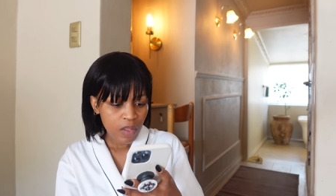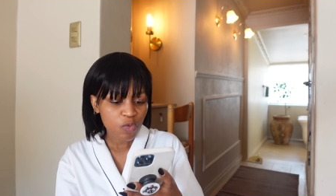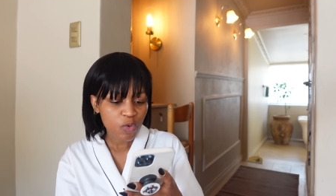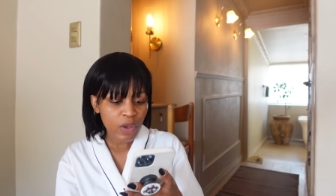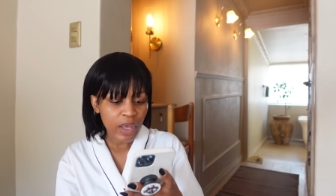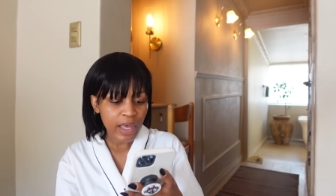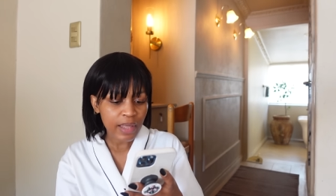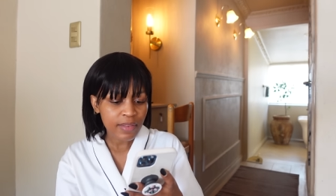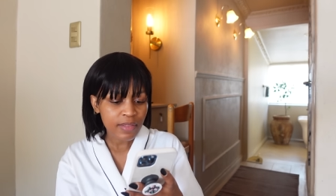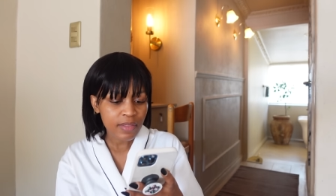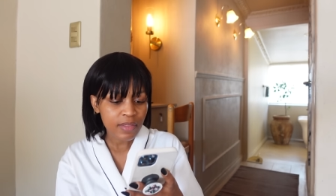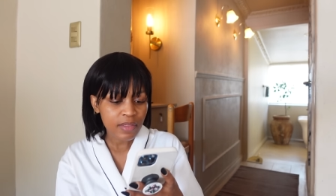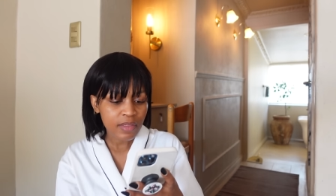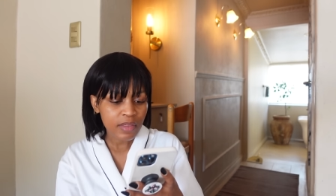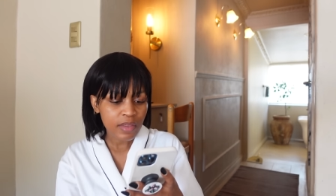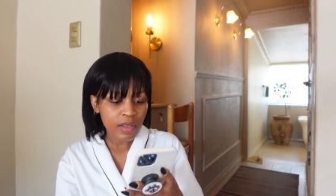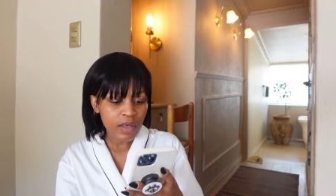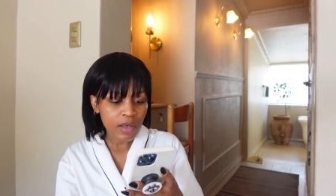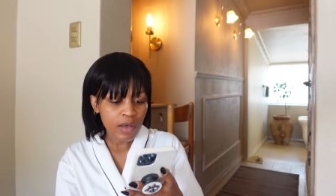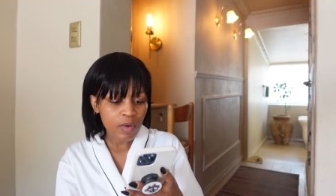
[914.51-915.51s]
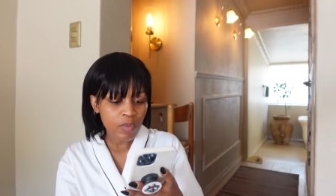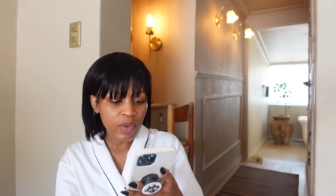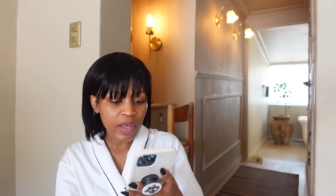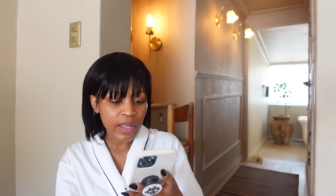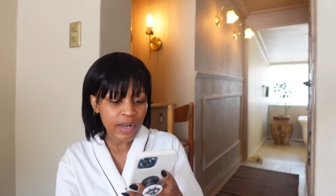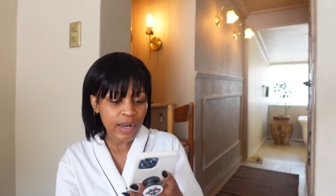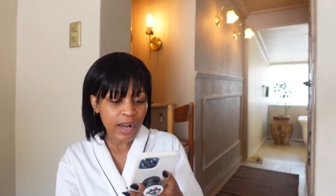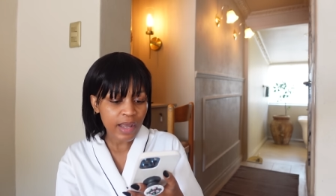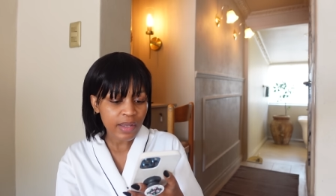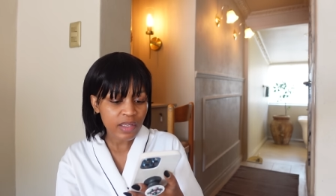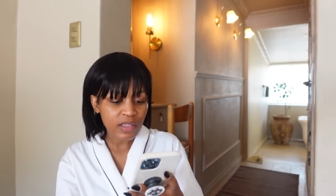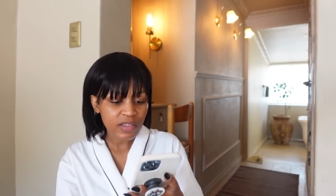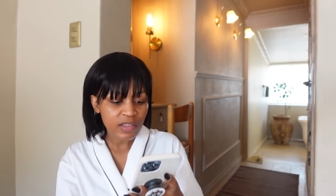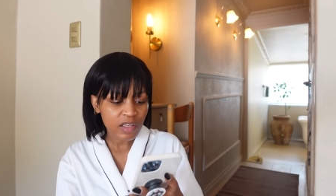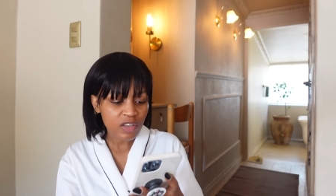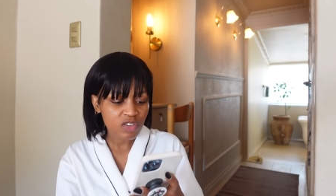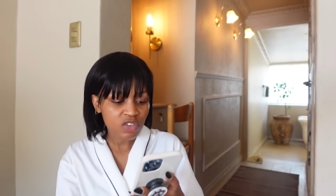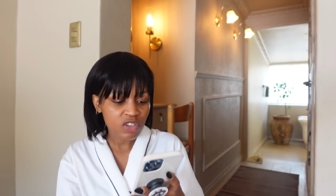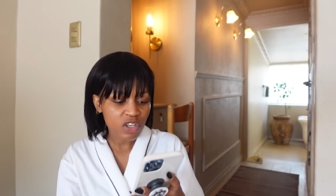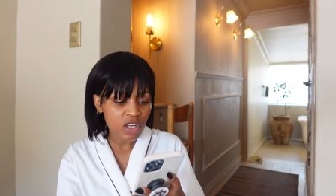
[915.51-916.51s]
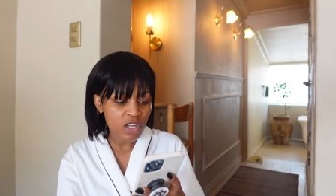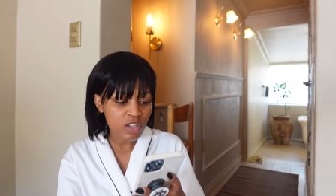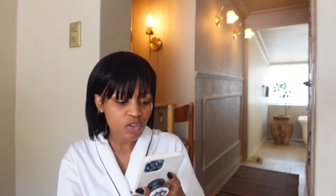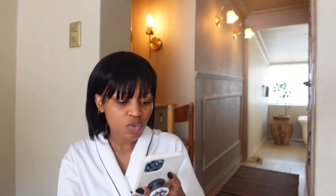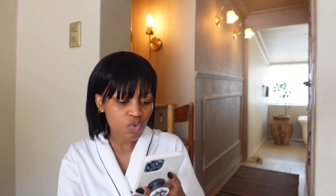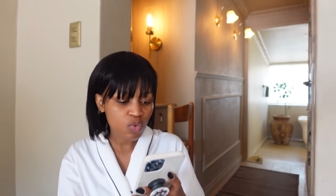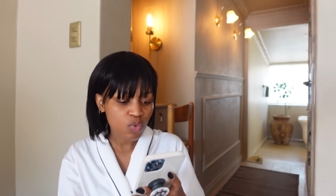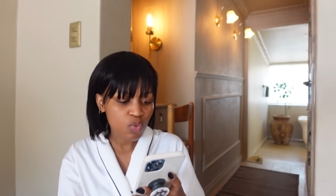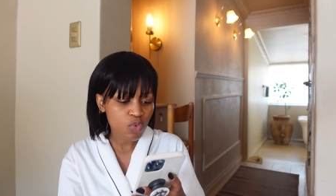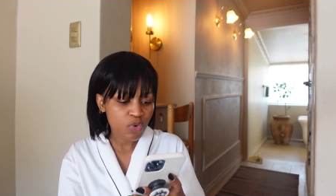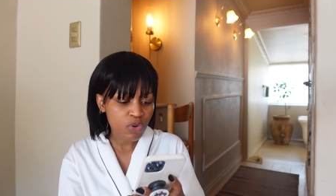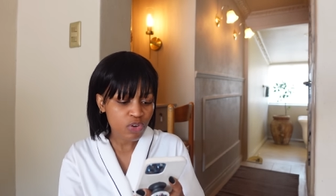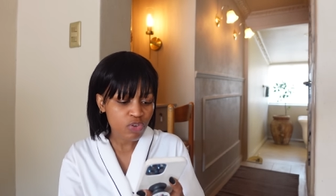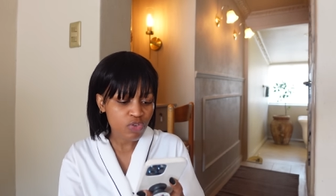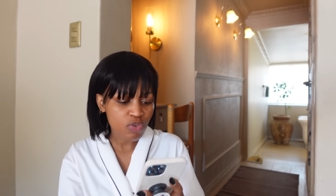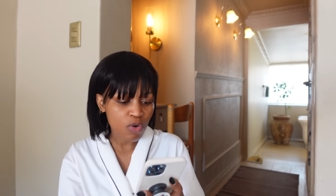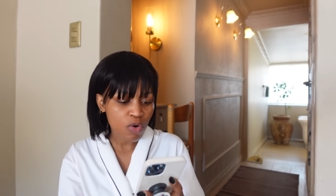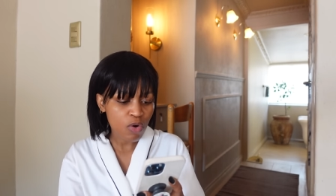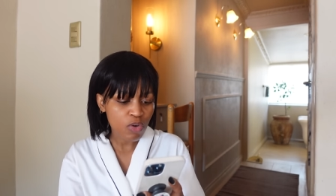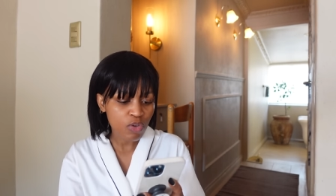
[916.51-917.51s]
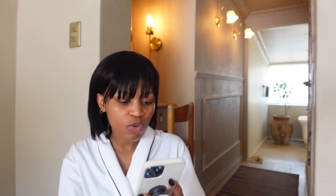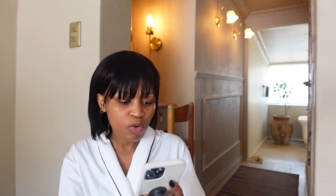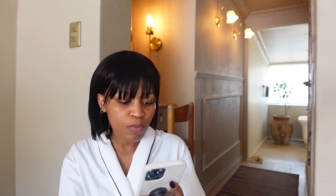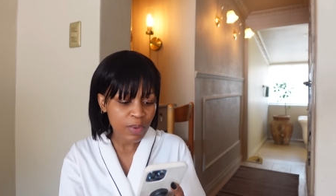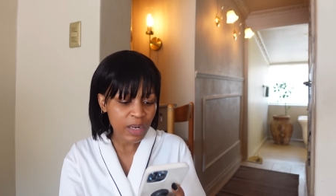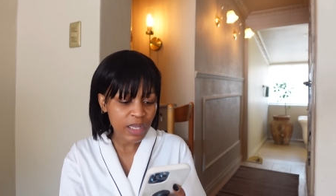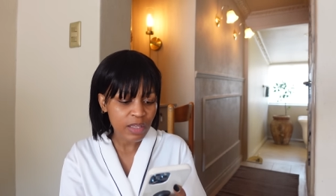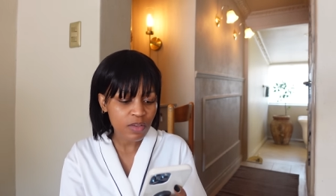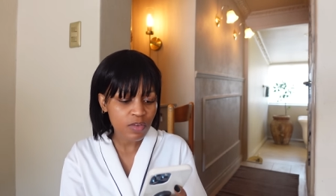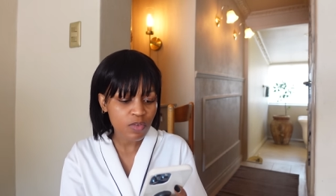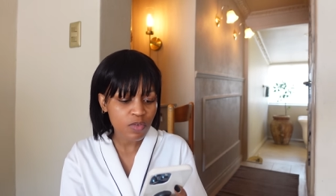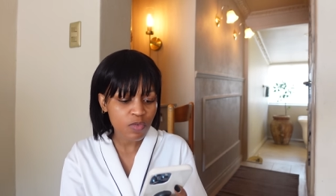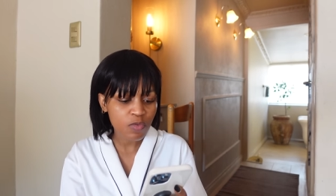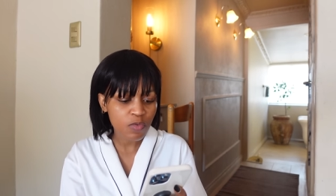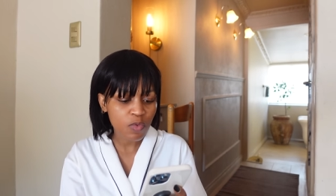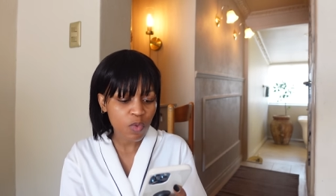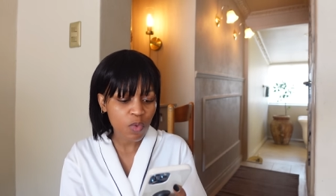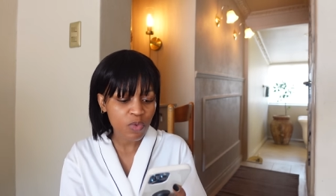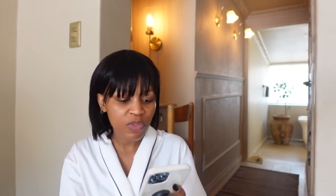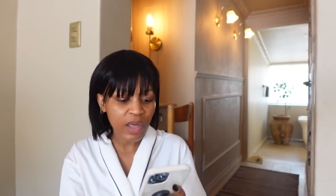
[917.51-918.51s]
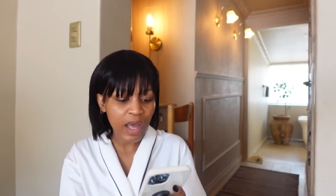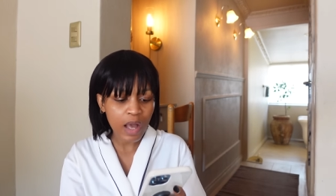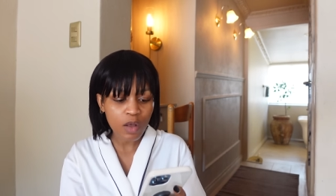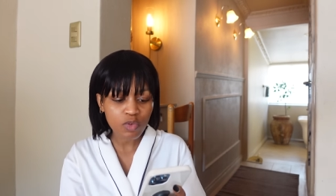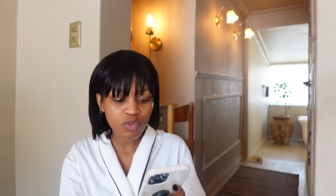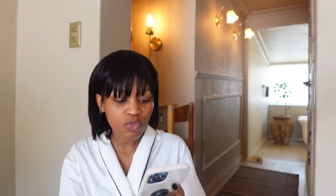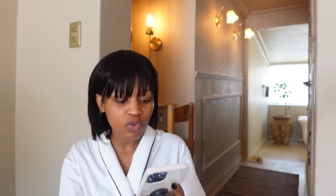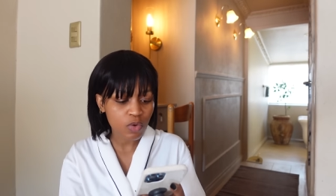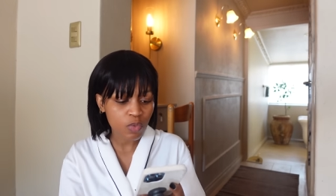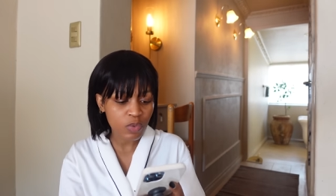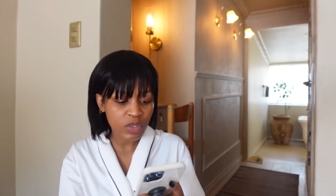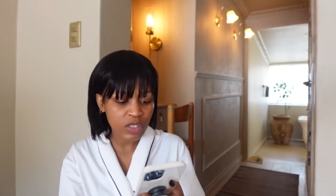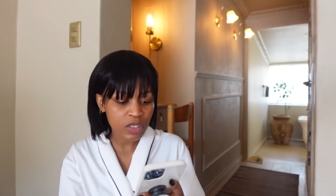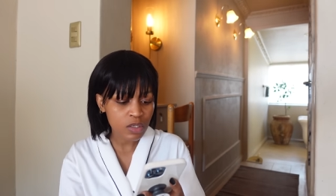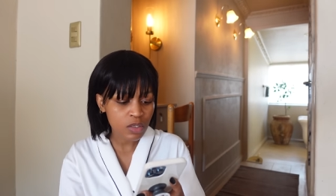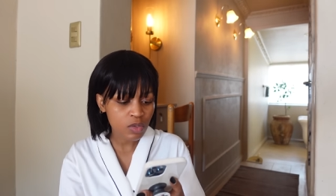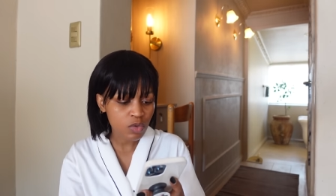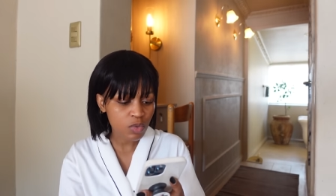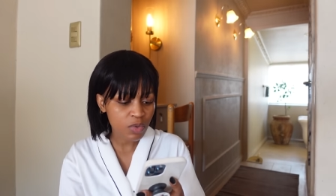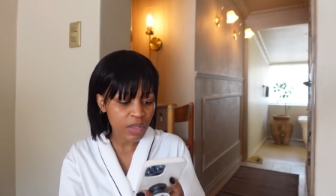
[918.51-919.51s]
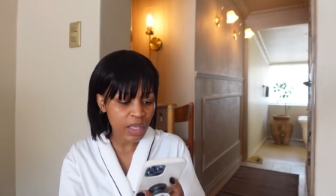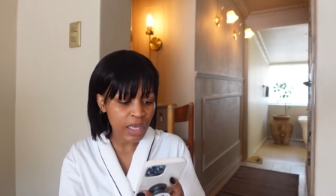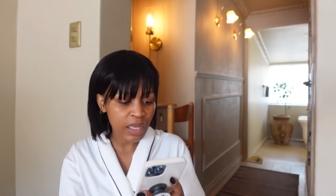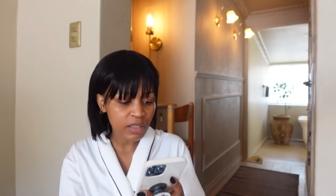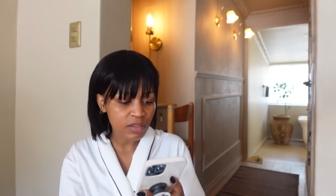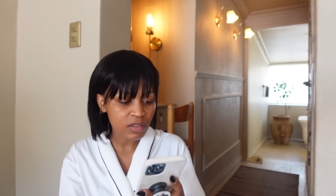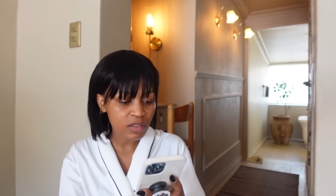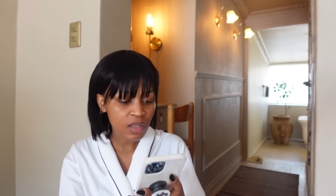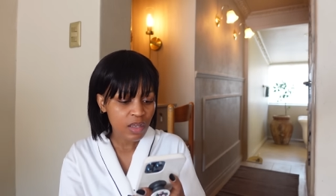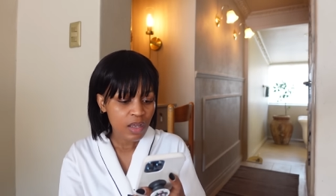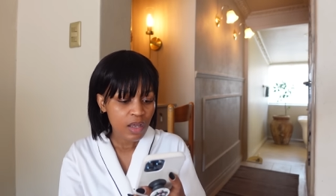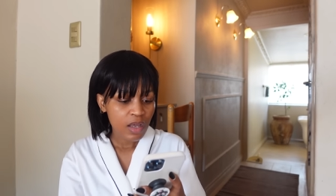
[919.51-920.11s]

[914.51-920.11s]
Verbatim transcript: We had the, we had an architect to redraw new plans for the house. No, we didn't do that